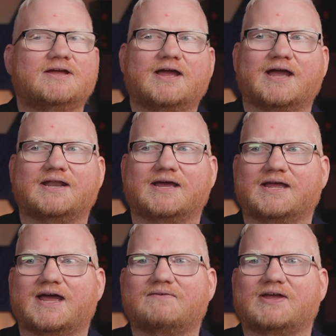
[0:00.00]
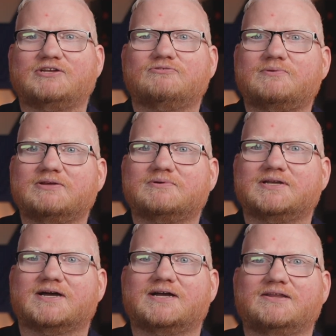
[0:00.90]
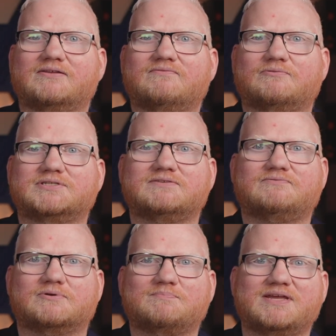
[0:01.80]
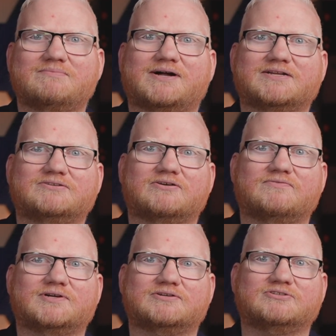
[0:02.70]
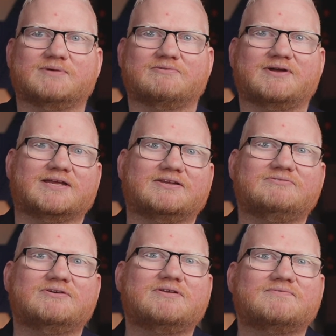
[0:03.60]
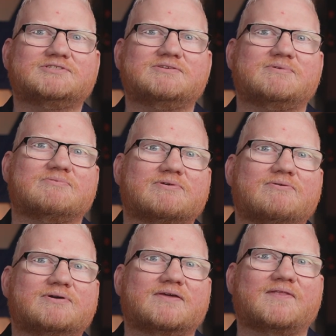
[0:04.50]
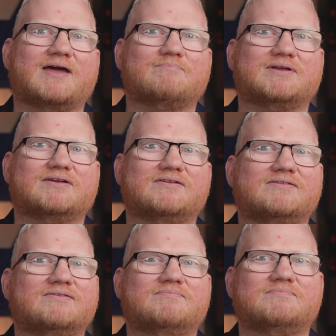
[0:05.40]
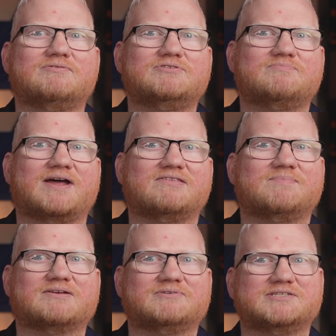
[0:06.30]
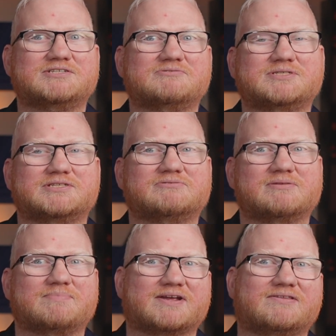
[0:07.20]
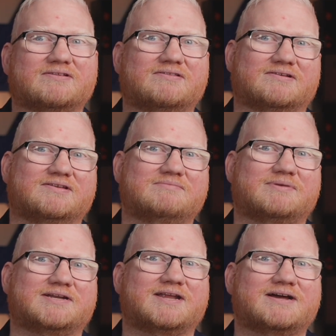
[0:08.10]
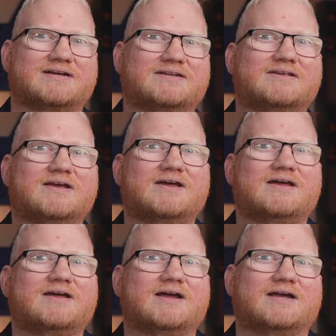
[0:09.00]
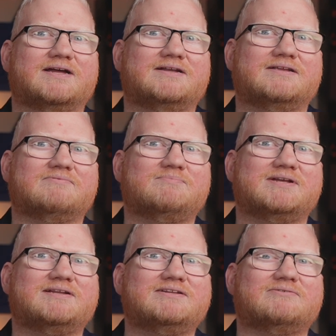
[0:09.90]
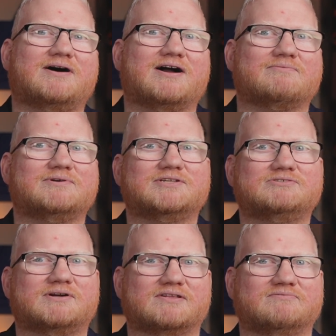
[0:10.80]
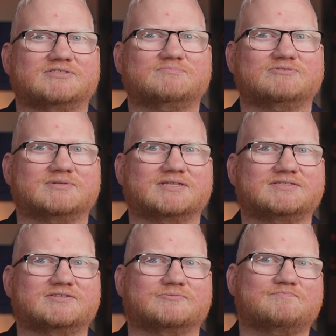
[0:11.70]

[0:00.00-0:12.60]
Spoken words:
and I have a 21.9 1440p monitor over here to my right. You don't ever see me record on that because YouTube aspect ratio is generally best at 16:9, and it would be a little awkward to try to switch between the two.